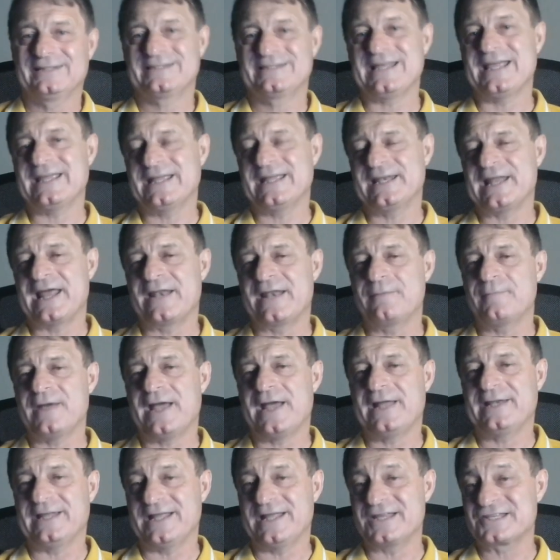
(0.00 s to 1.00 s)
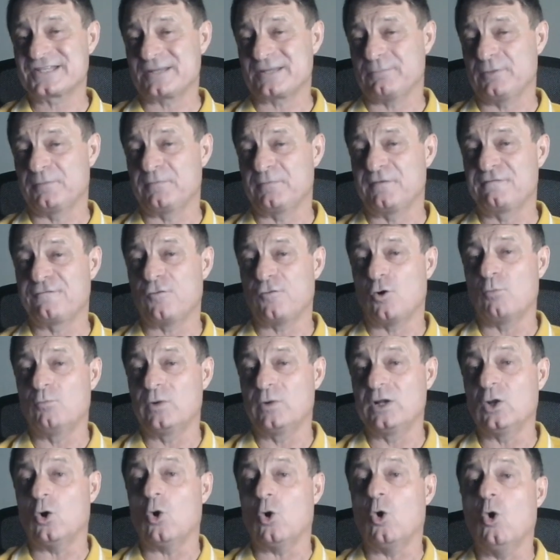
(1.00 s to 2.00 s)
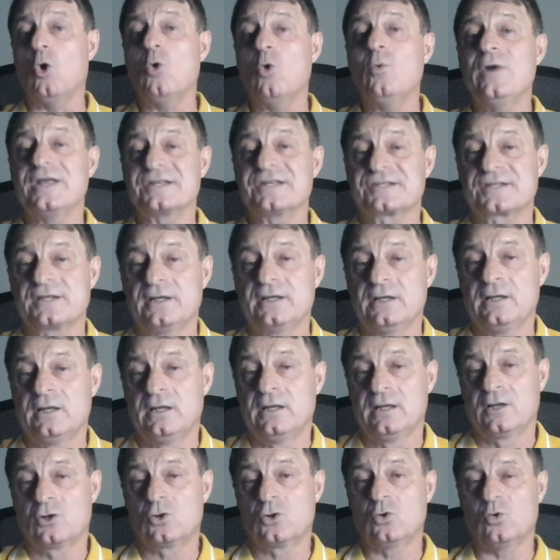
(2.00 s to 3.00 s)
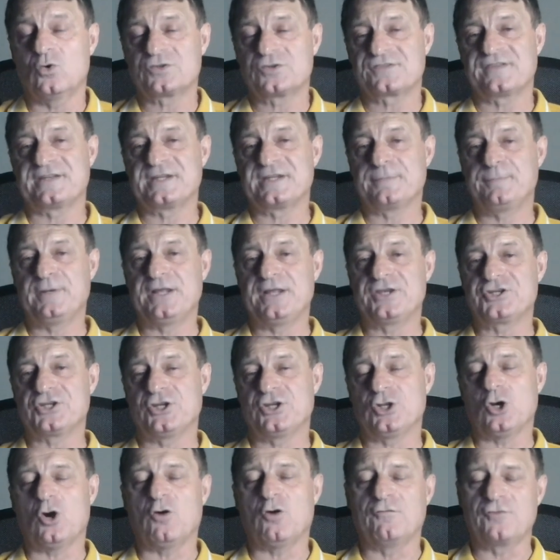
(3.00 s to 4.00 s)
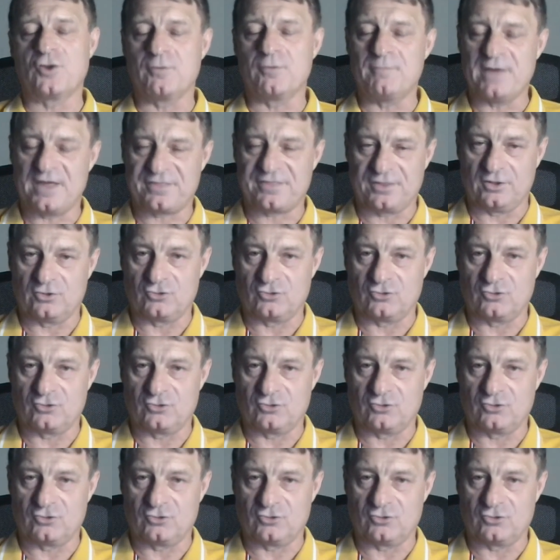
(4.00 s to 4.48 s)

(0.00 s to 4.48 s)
taking NMN in supplement form will always cause the depletion of your methyl